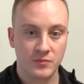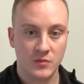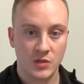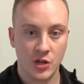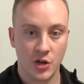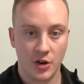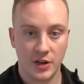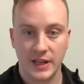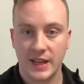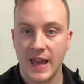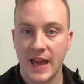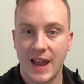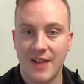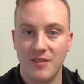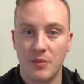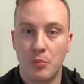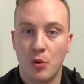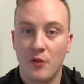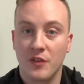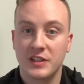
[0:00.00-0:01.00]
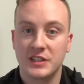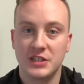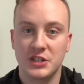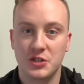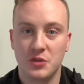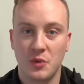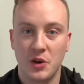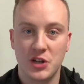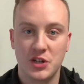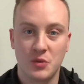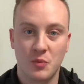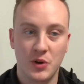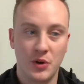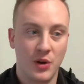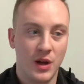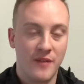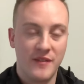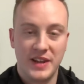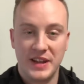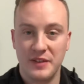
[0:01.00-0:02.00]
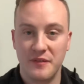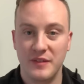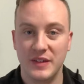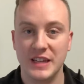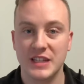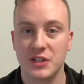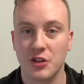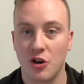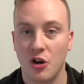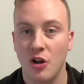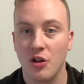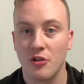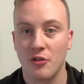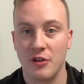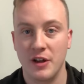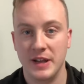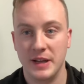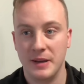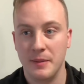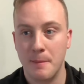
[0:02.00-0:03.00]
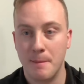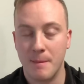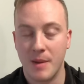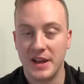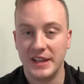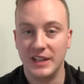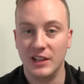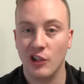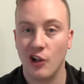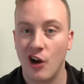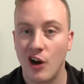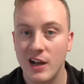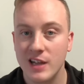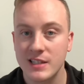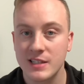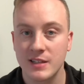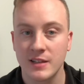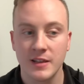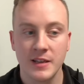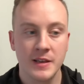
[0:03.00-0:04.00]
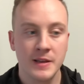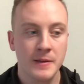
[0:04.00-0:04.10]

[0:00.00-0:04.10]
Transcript: You can't have a perfect situation where you don't have any fees at all or any money lost.